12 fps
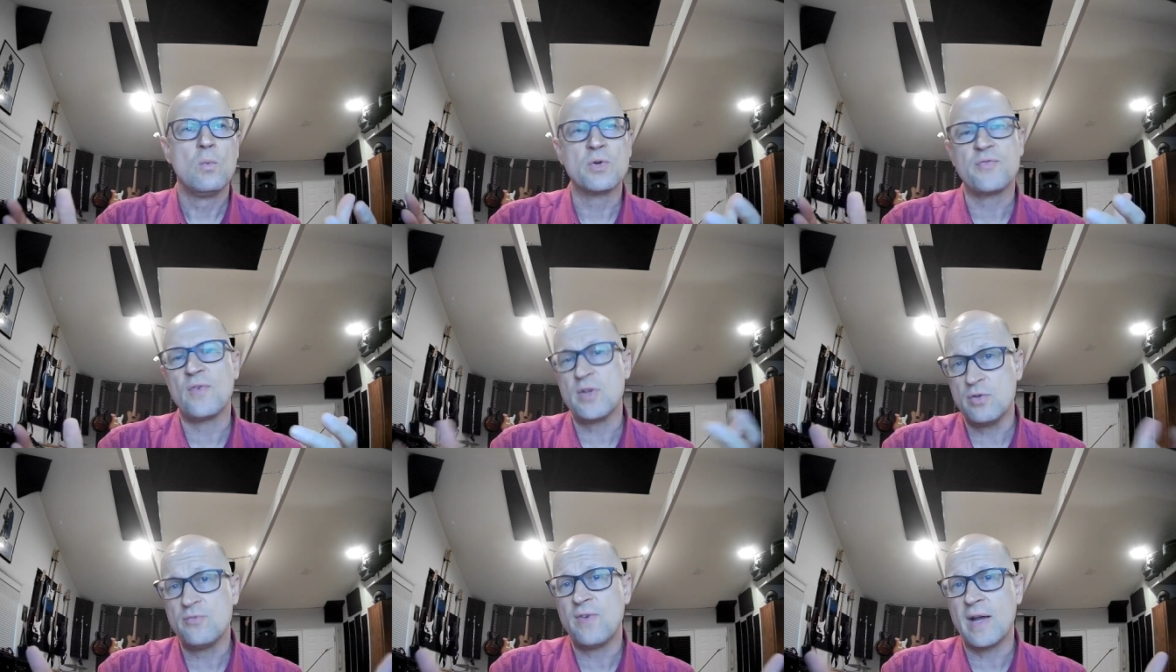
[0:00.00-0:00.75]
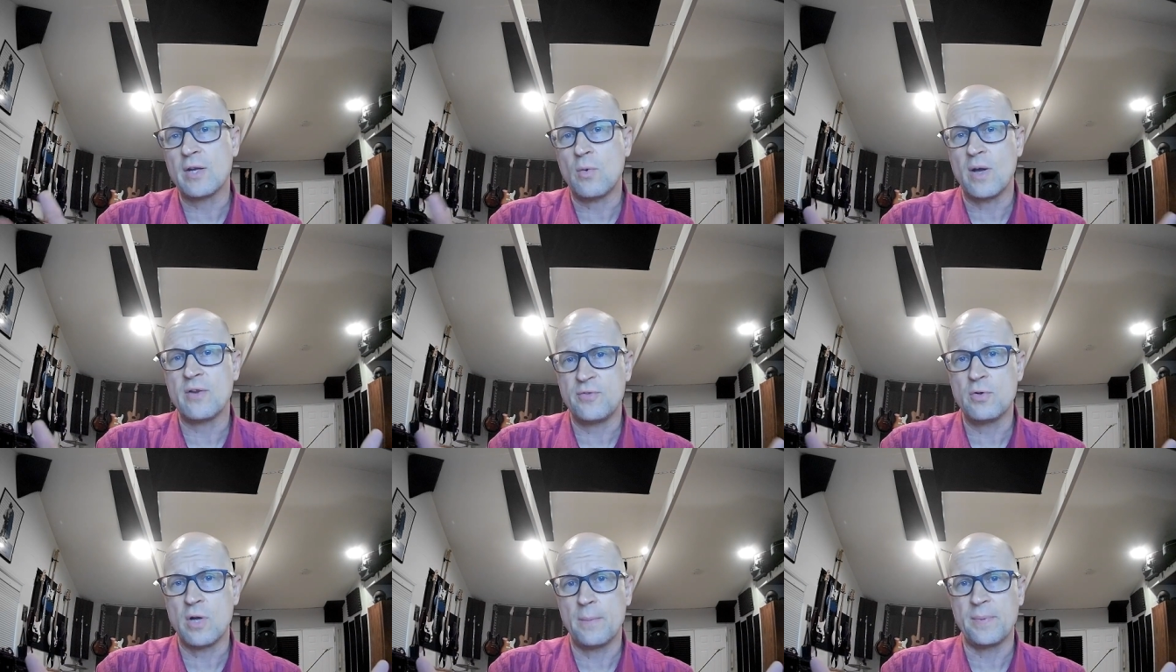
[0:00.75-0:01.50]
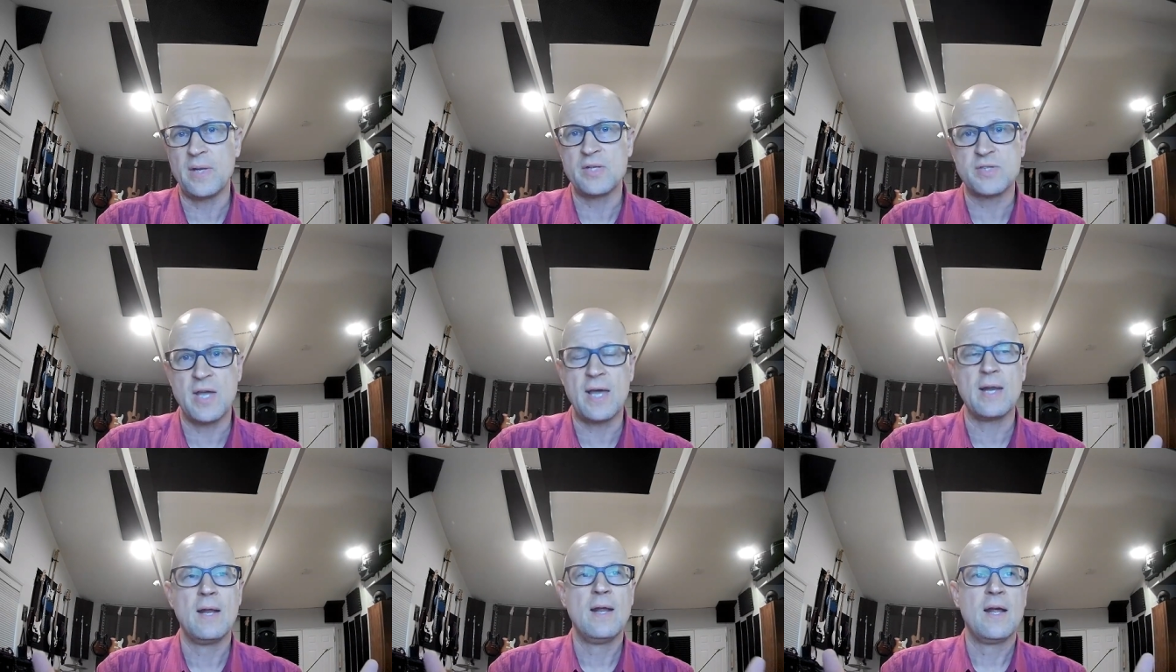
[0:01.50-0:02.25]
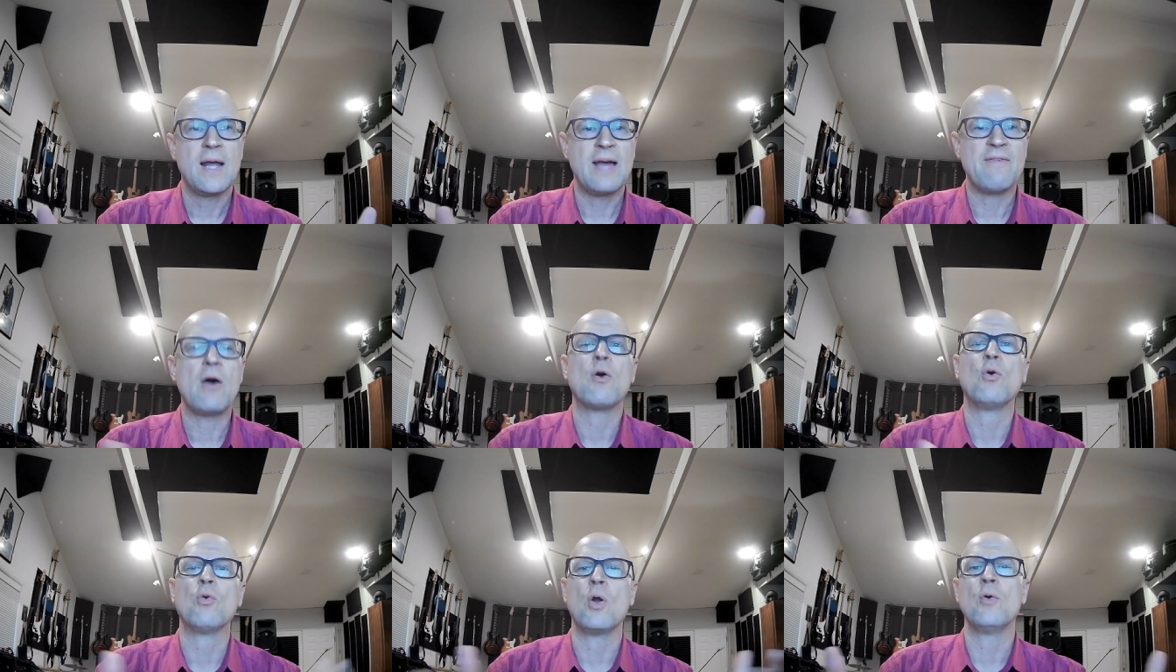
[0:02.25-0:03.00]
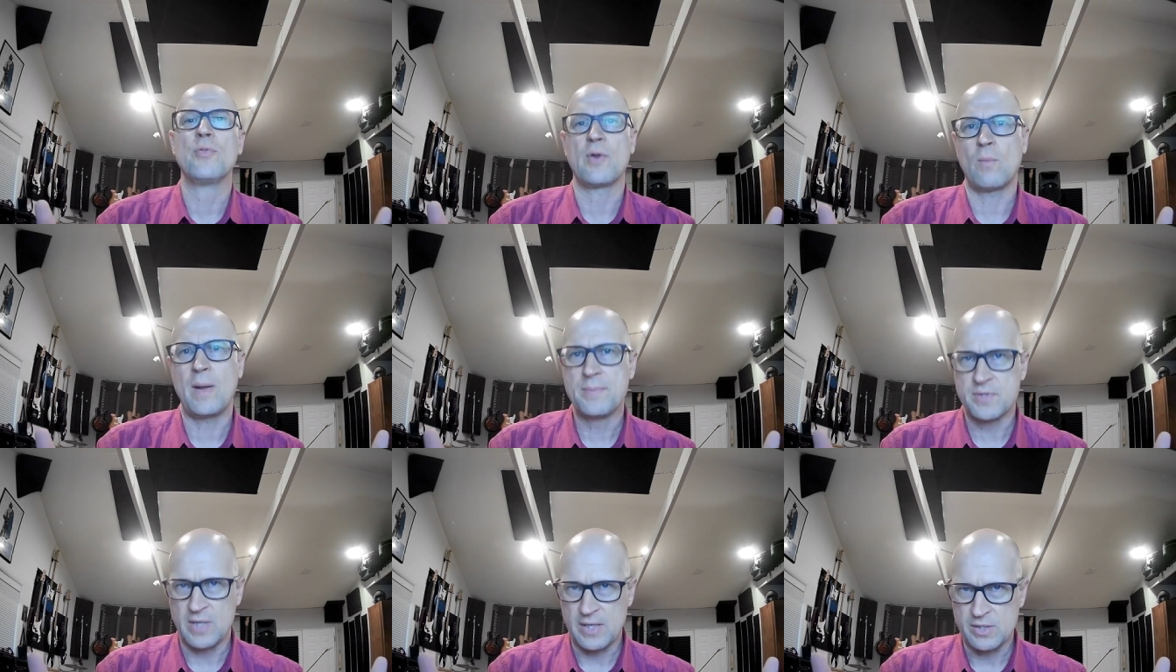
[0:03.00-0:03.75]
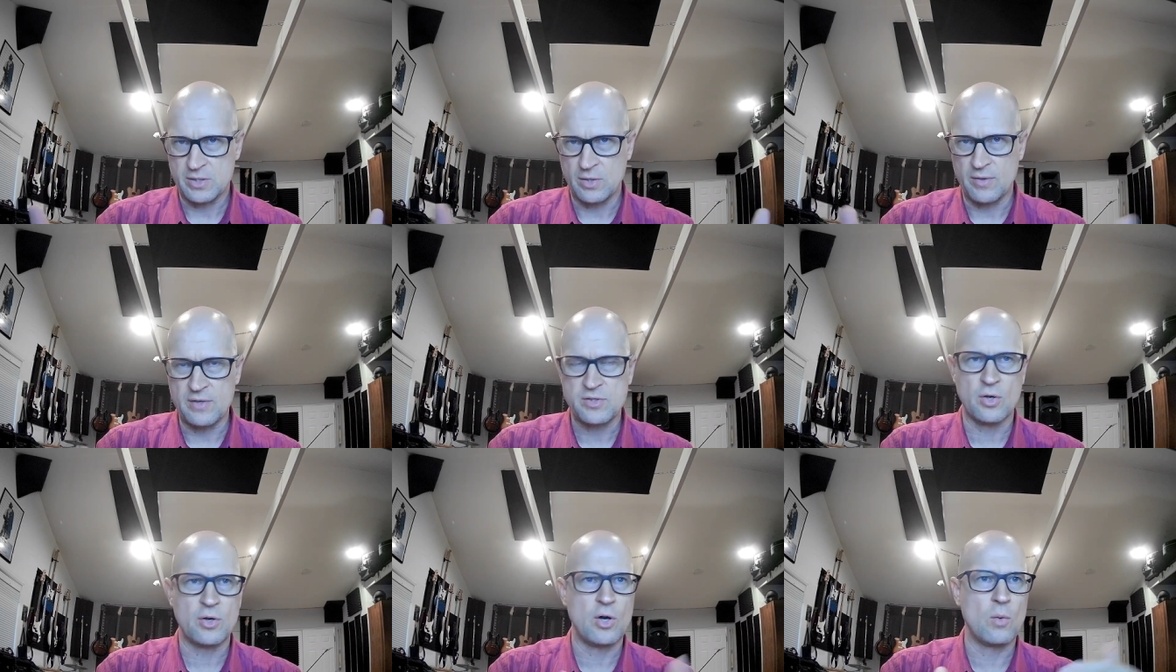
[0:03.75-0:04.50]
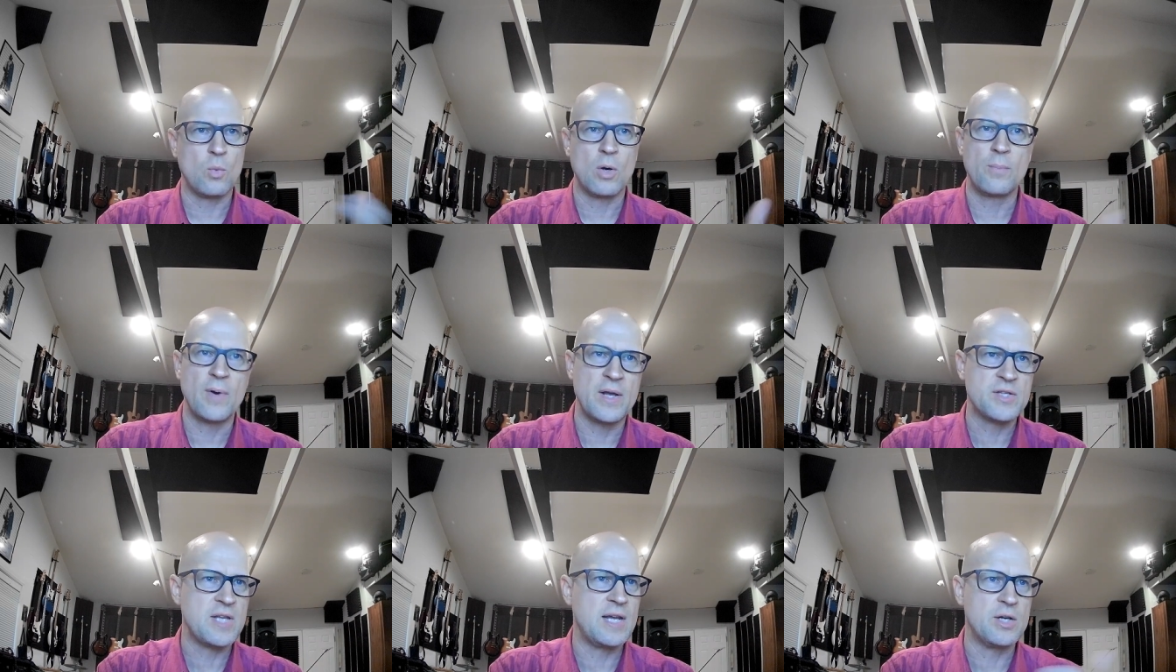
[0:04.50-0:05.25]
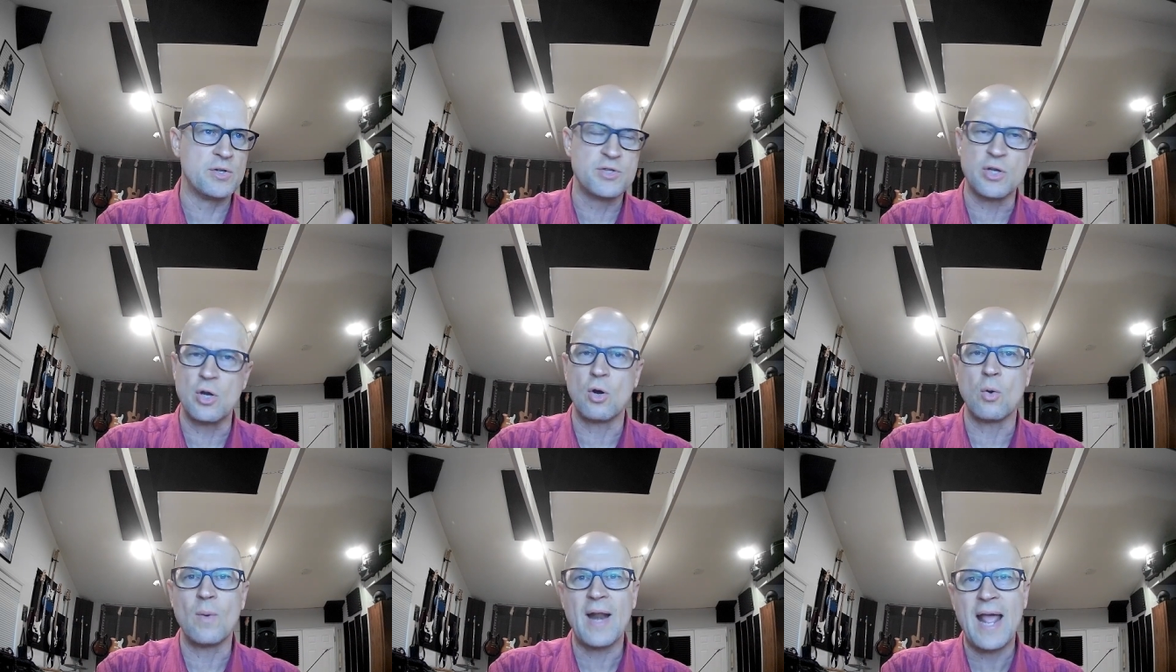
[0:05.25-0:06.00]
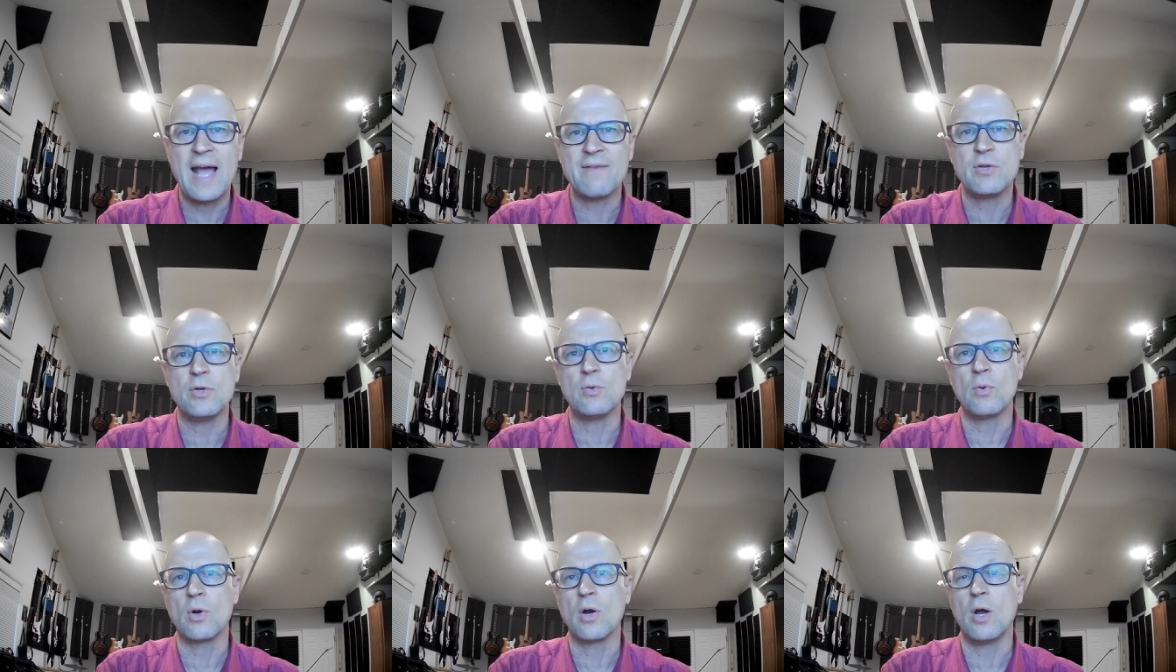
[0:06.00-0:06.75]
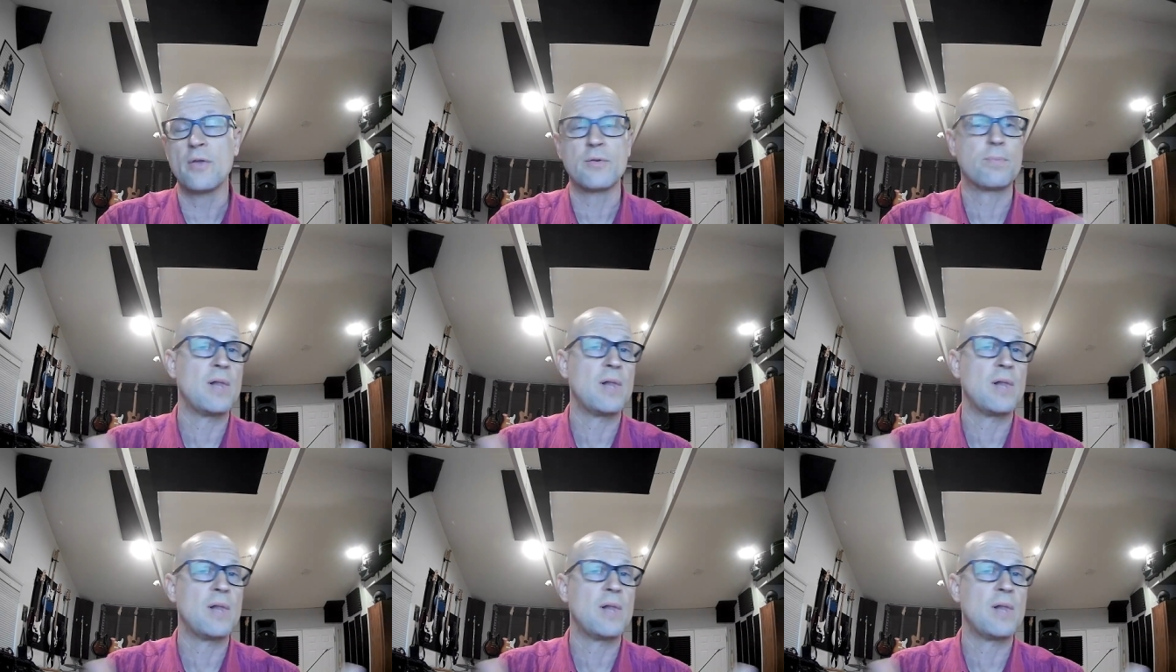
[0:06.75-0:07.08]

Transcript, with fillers: where we do find quite a few companies that have outgrown their websites. You know, they started on WordPress 10 years ago or what have you, or other